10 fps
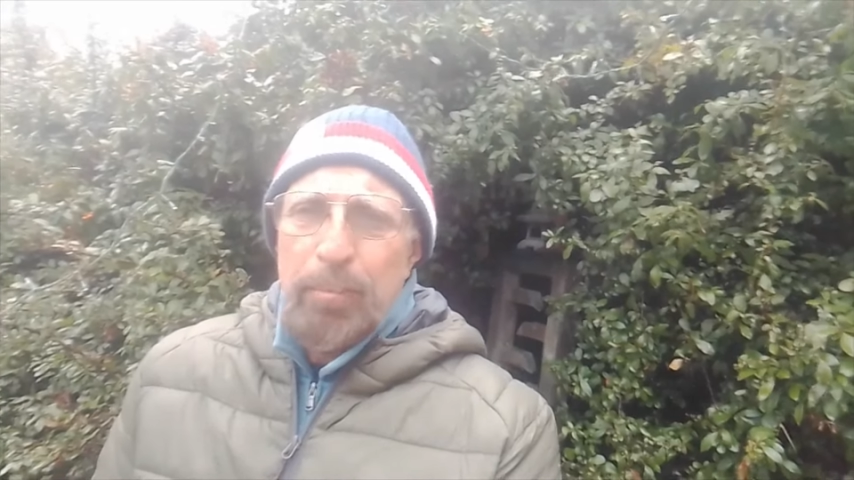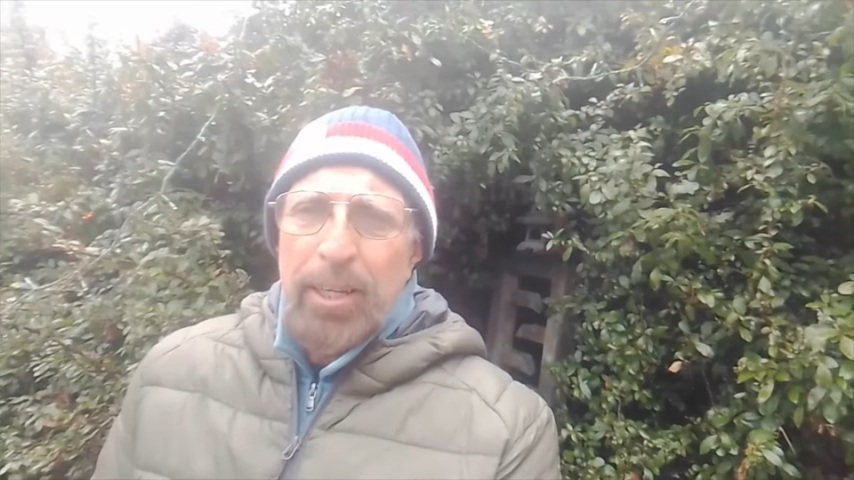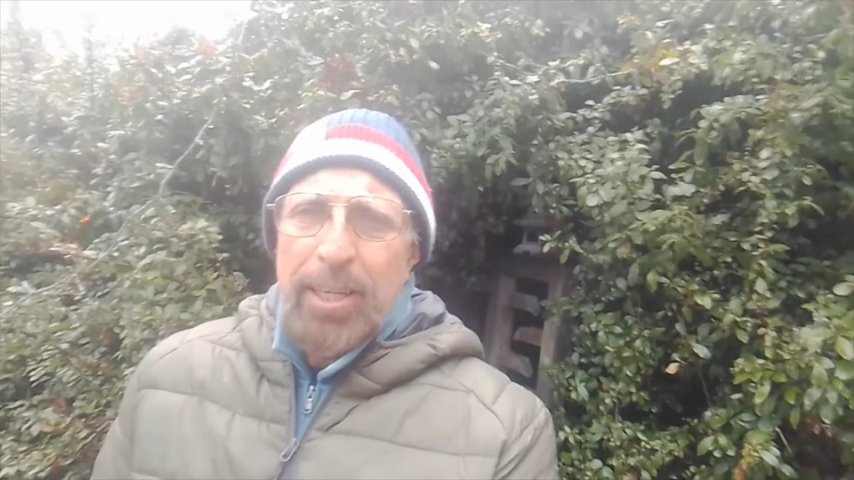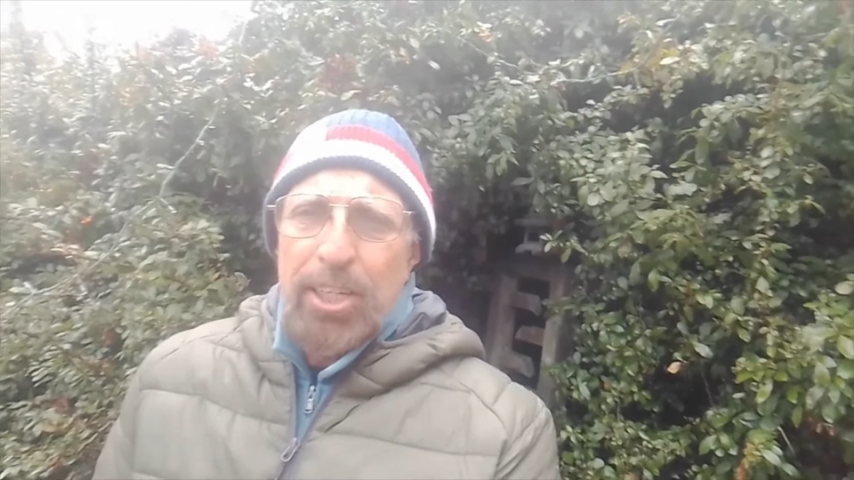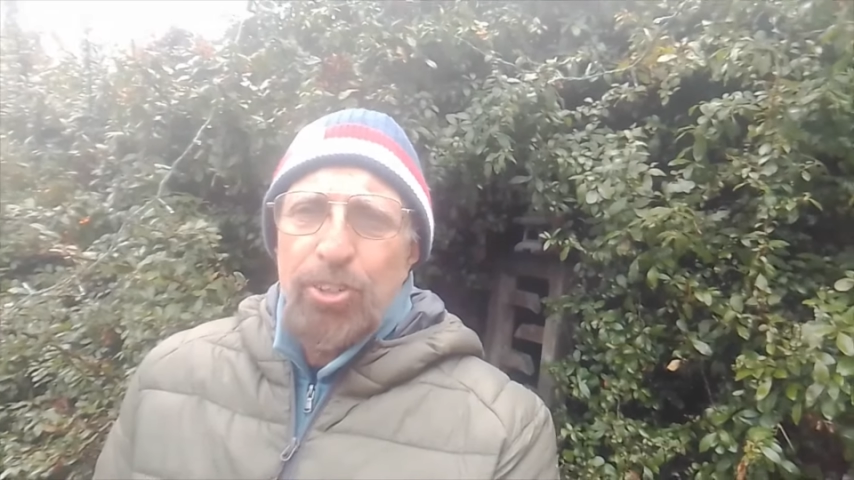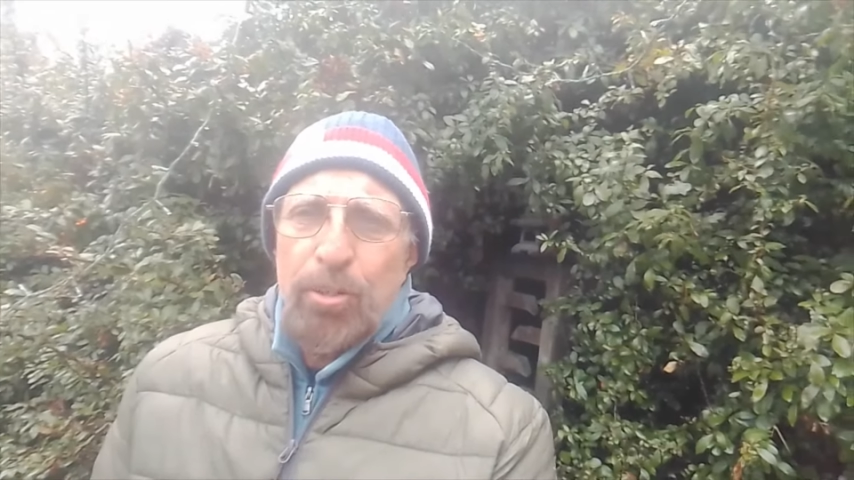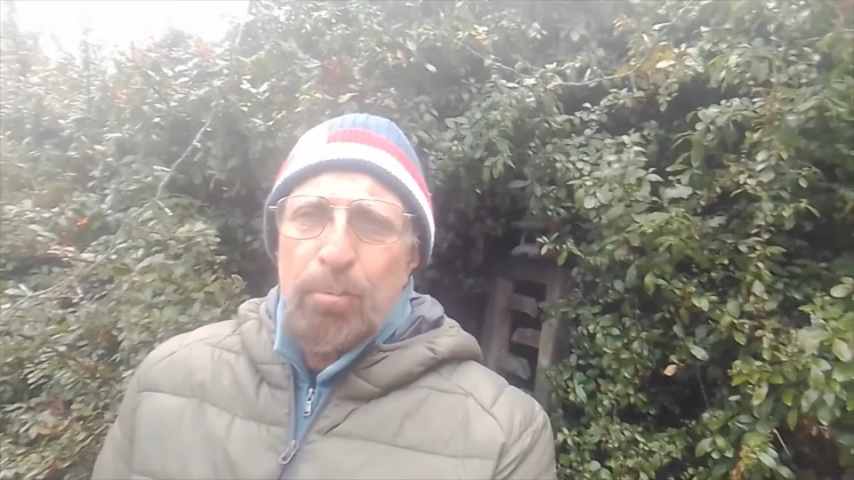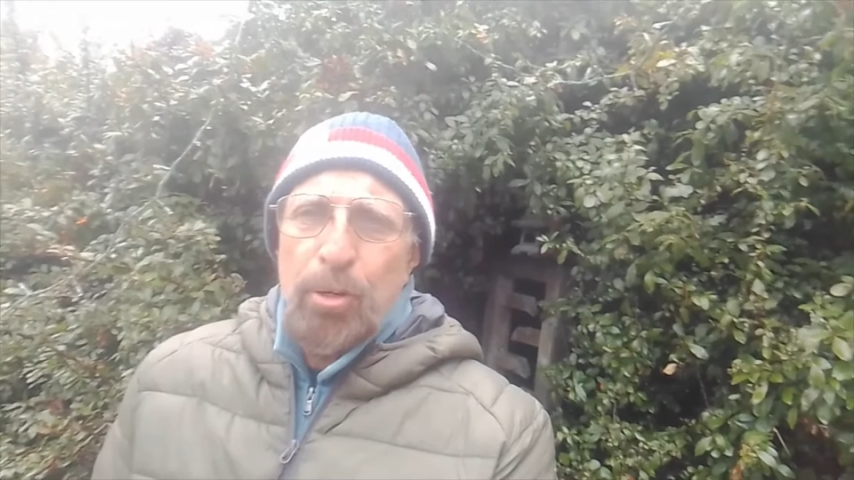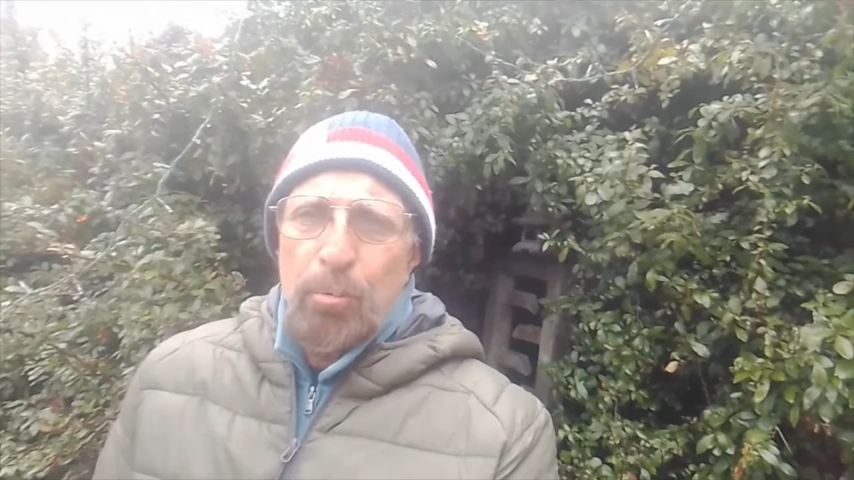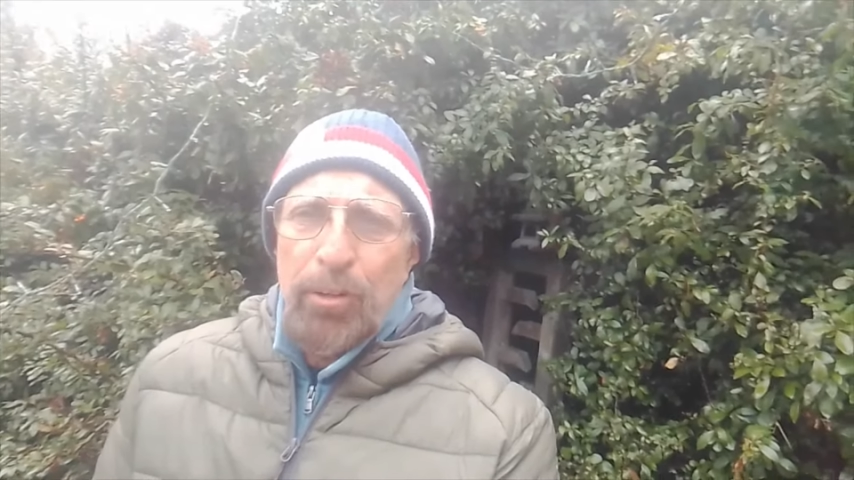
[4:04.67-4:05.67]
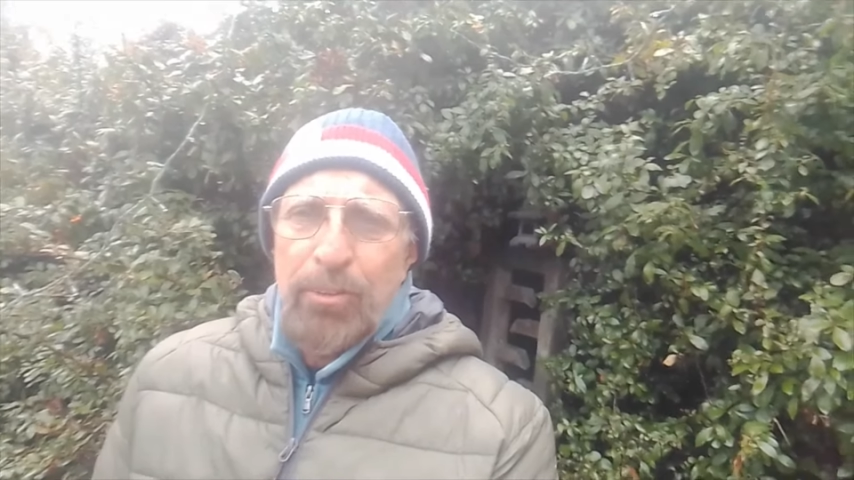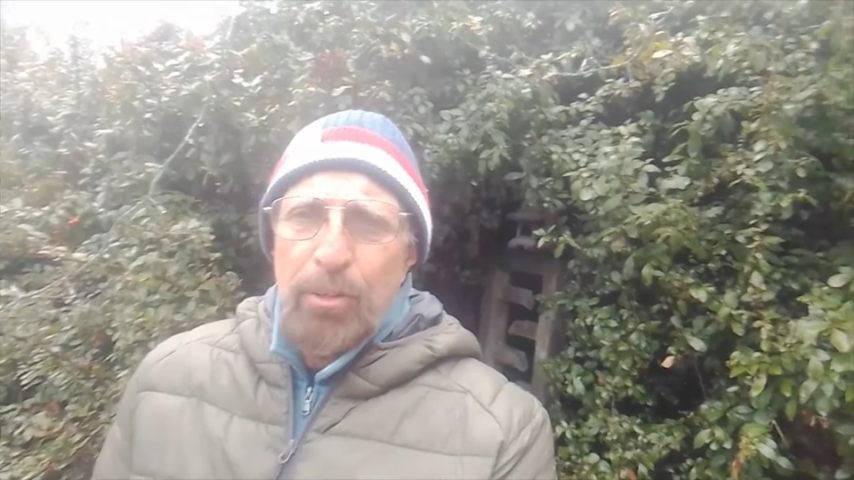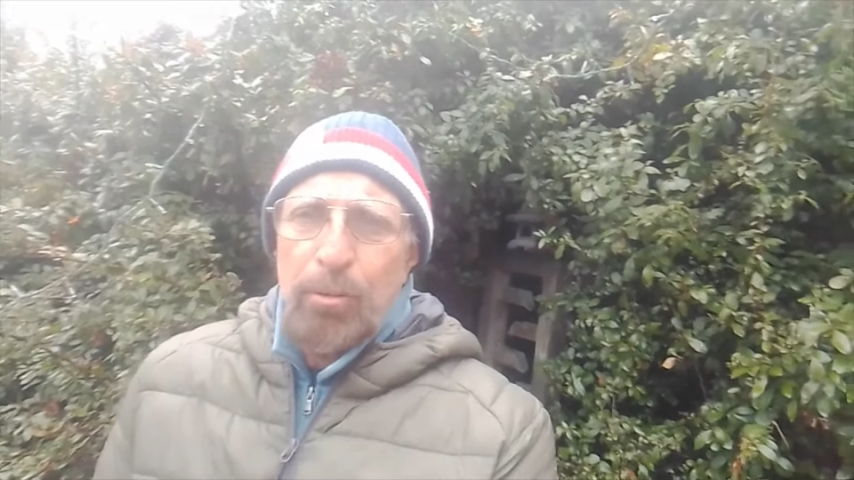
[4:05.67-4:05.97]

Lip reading: medication you brought with